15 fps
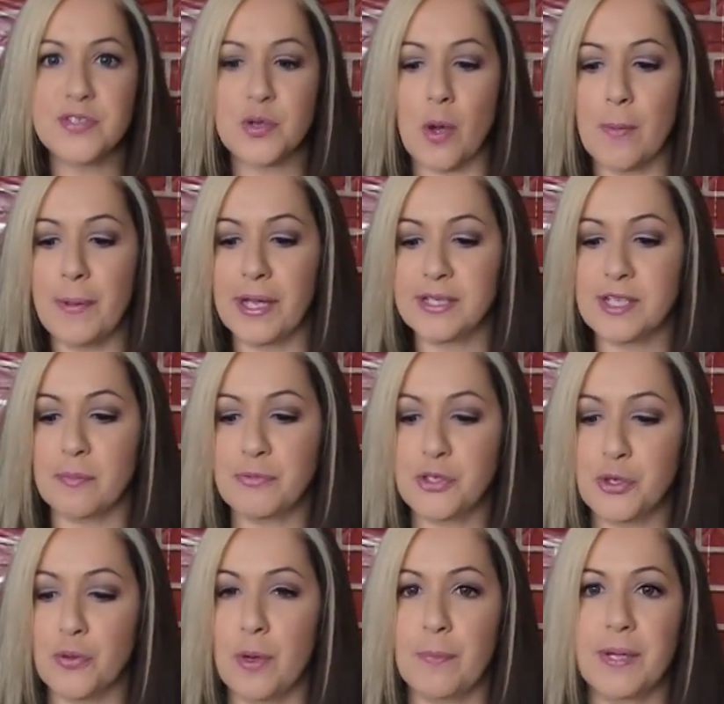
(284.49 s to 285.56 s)
So I picked up
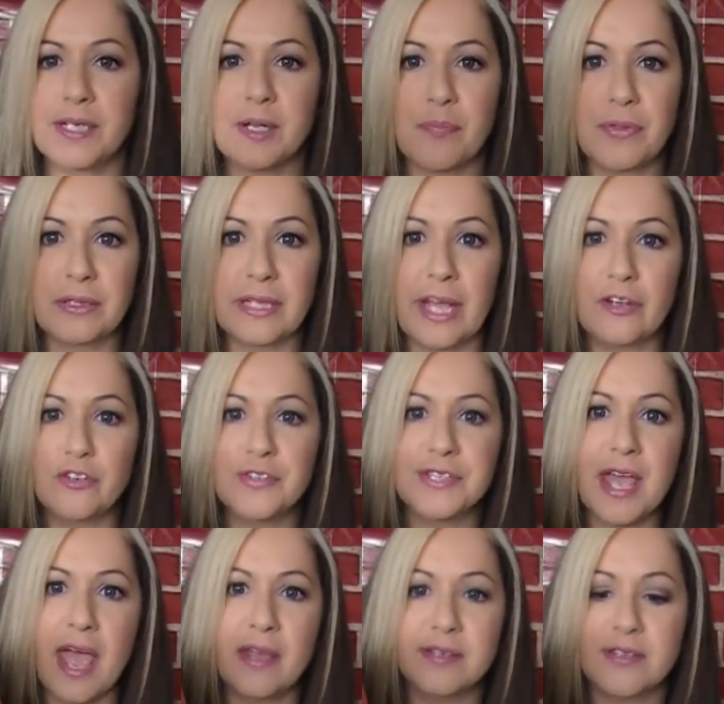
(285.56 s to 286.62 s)
two. I picked up the letters
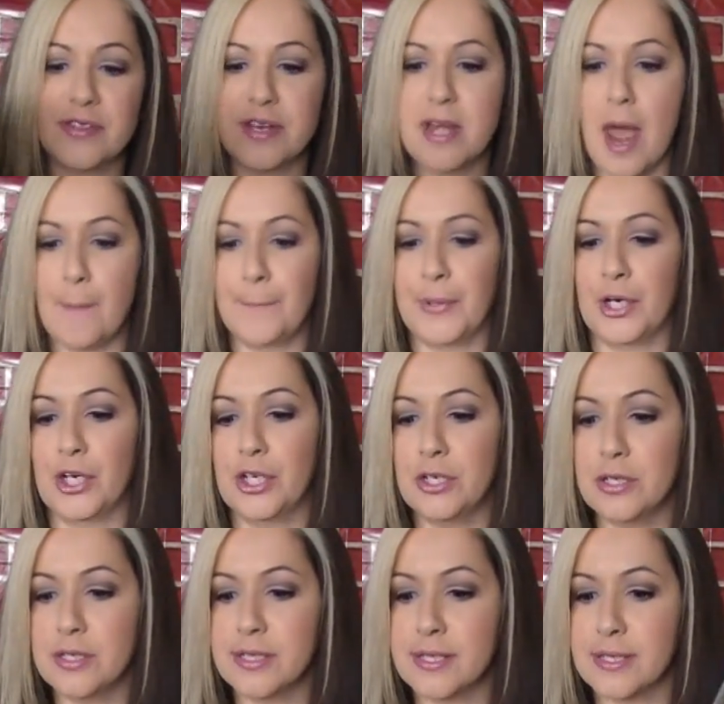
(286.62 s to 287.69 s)
and the
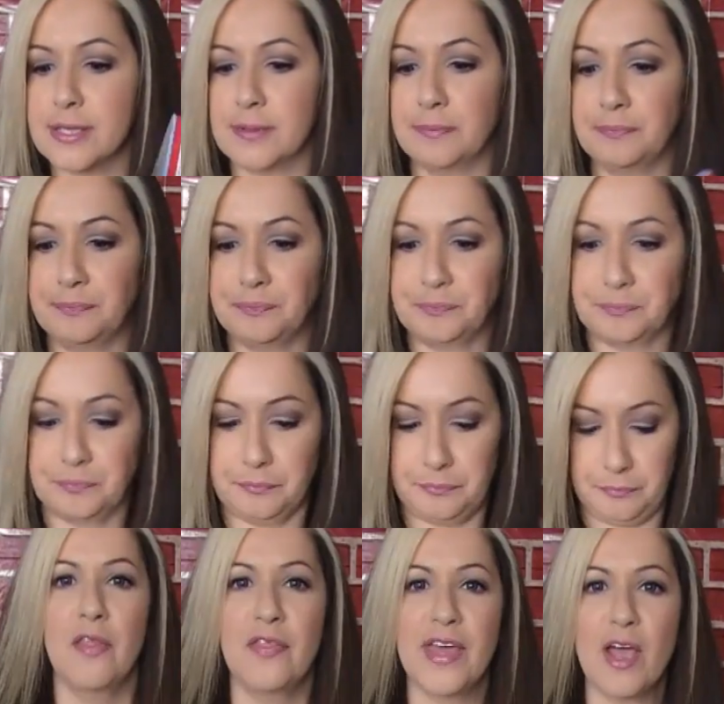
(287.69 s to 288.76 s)
numbers.
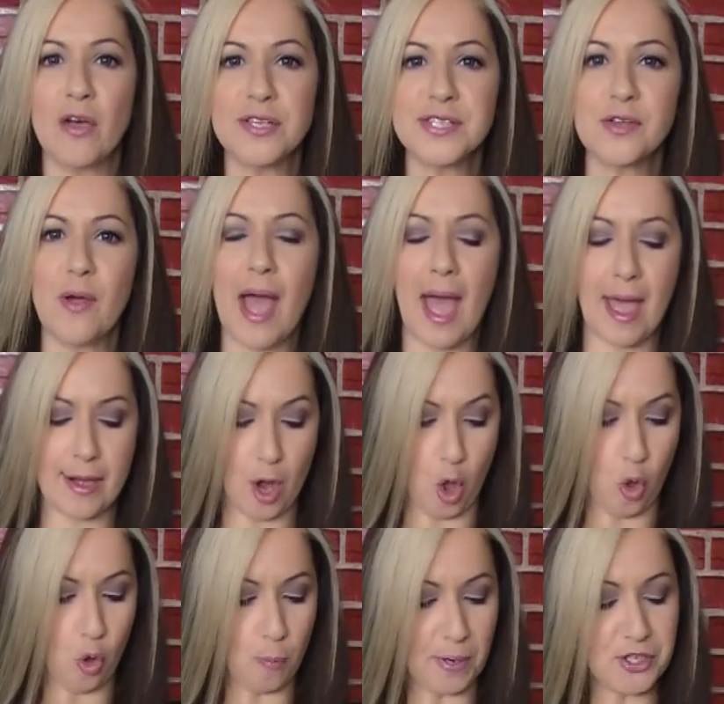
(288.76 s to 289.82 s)
They also had a
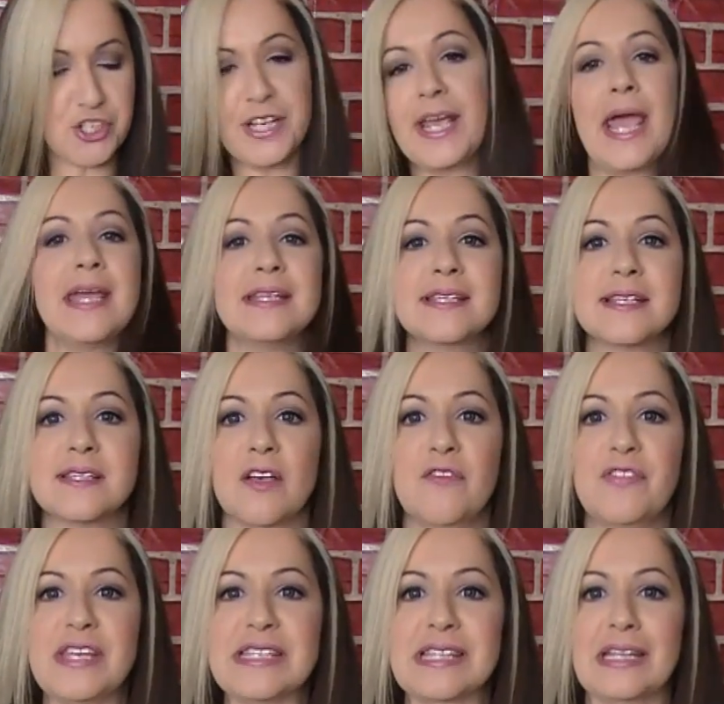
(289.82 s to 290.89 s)
whole bunch of cases of
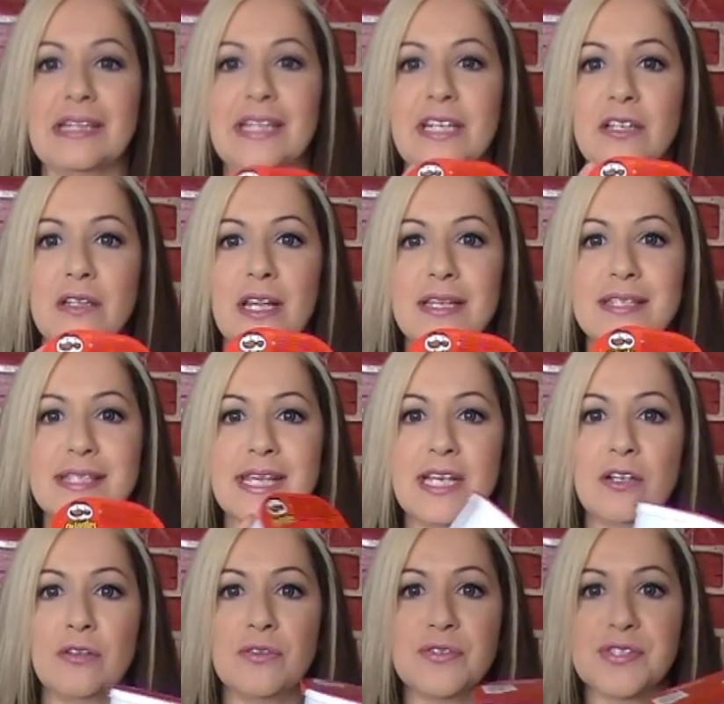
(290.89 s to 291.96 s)
these little
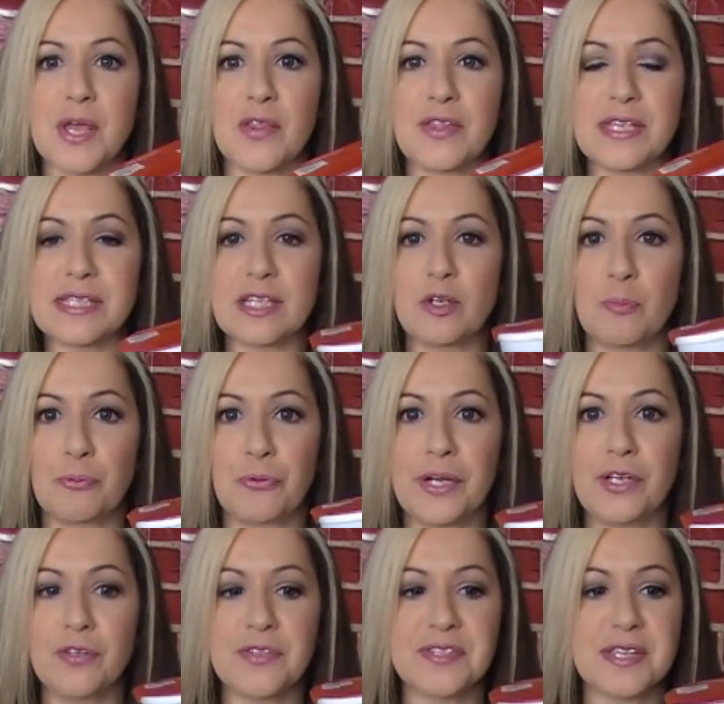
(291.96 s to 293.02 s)
singles, these little
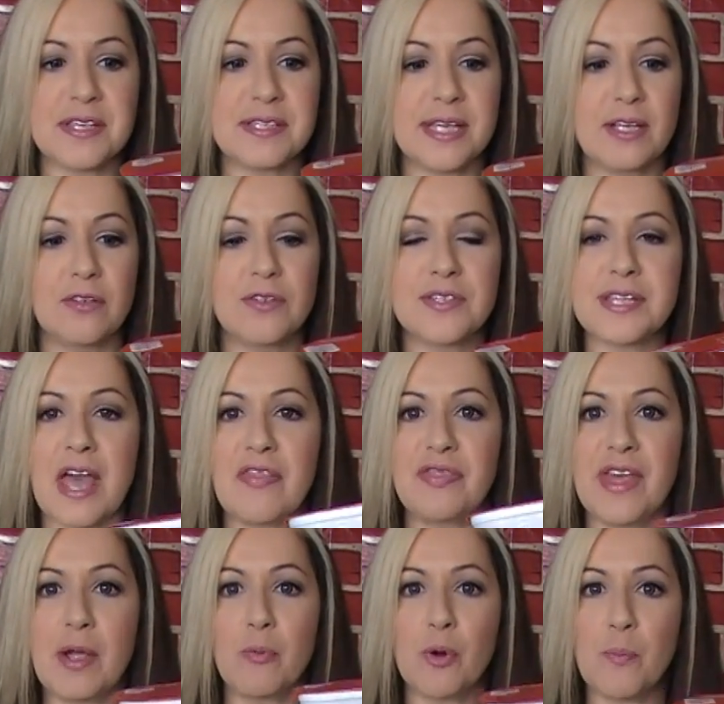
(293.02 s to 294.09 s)
Pringles singles, and
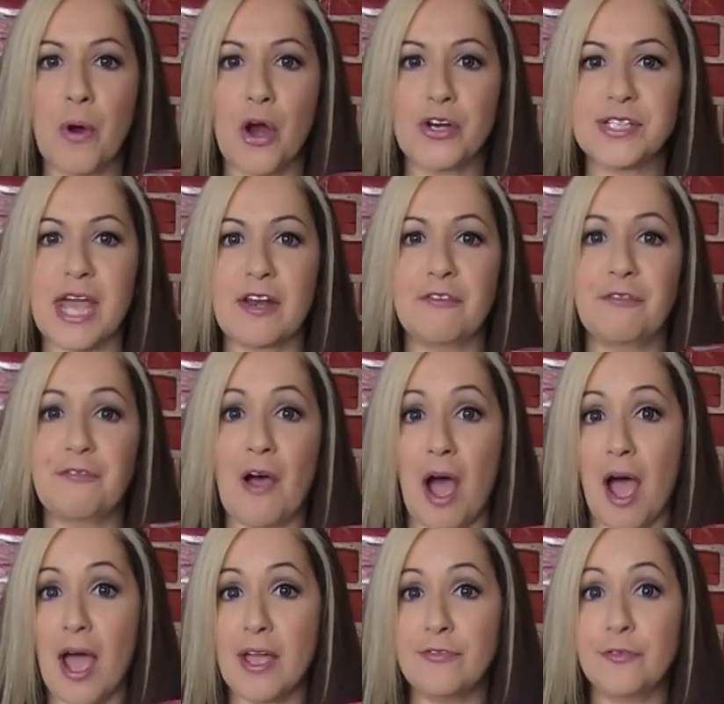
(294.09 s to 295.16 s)
they were marked at
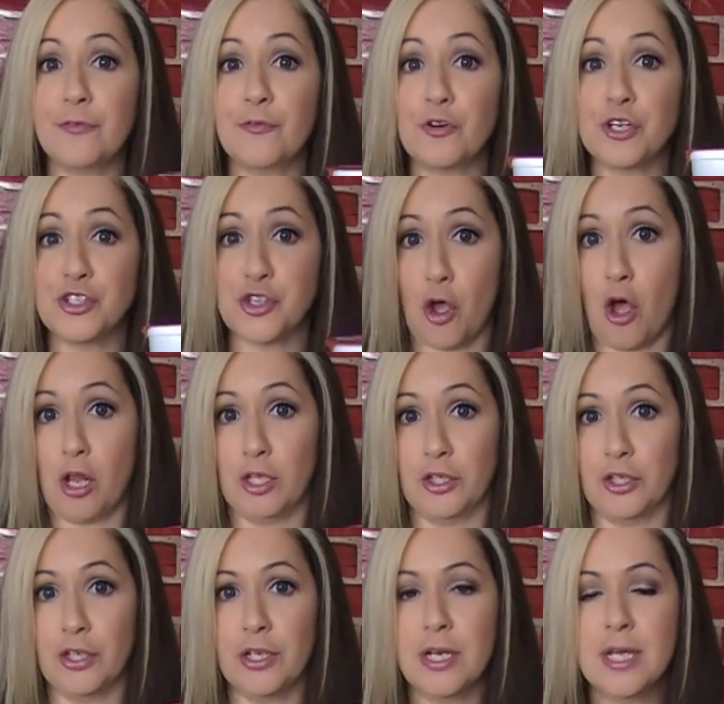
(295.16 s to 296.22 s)
5 for $1.